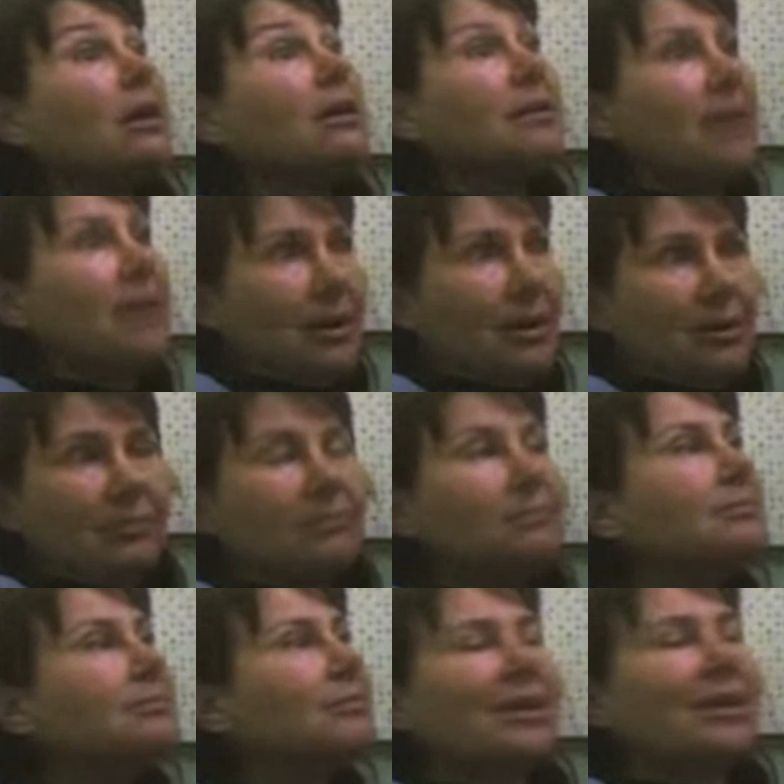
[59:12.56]
Yeah,
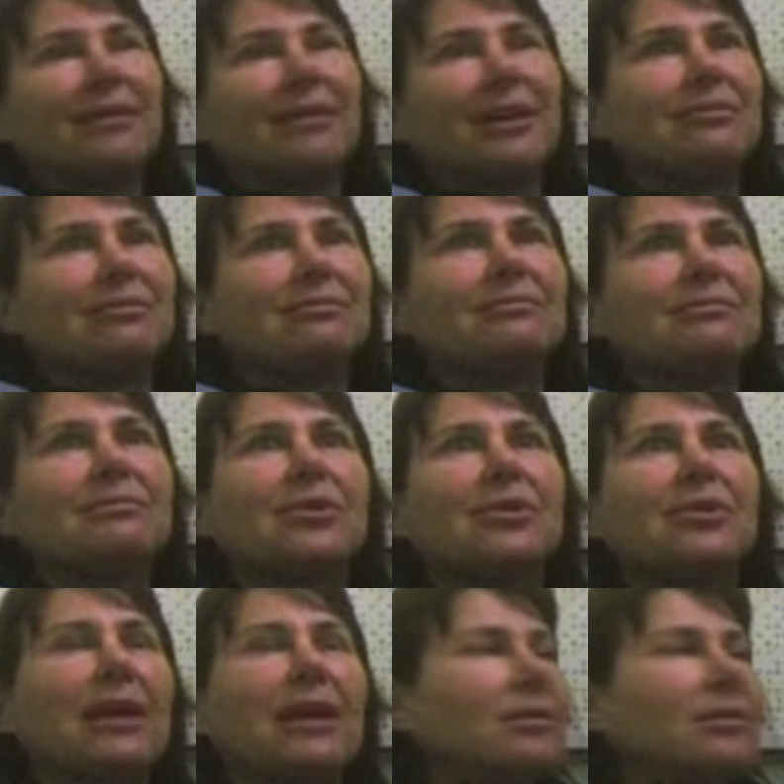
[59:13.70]
but I don't
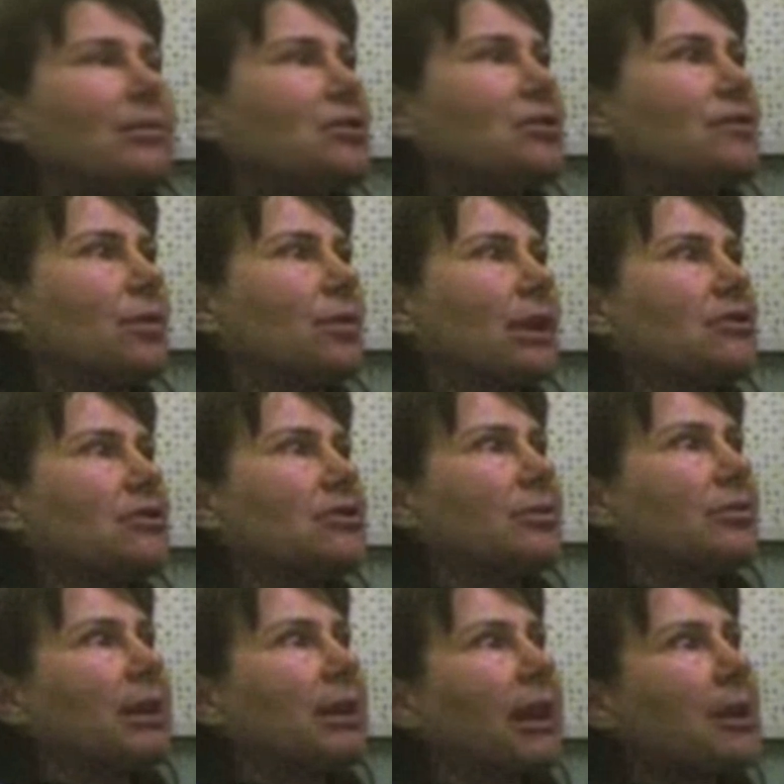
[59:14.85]
really have much of a relationship with
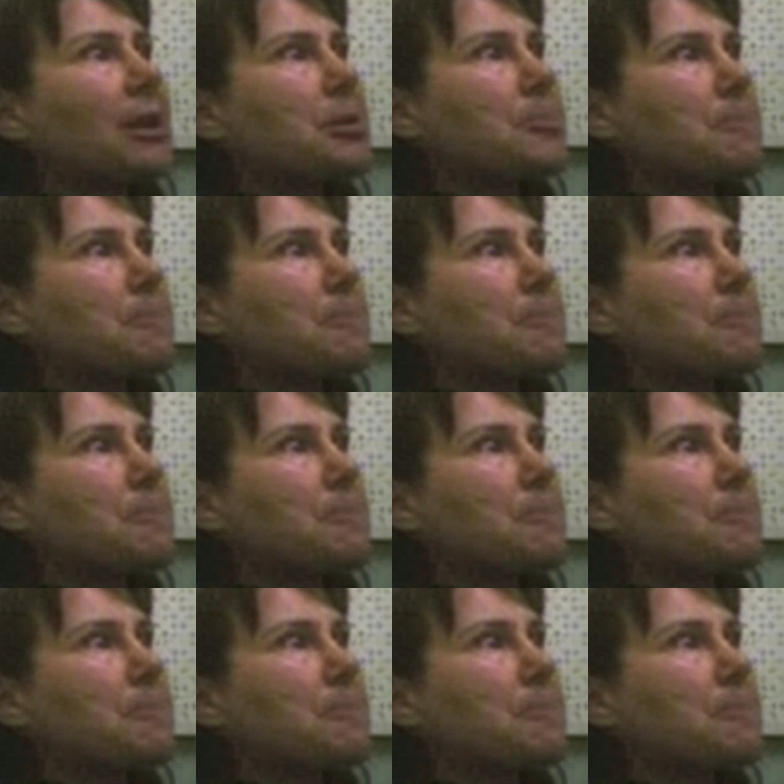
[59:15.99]
my dad.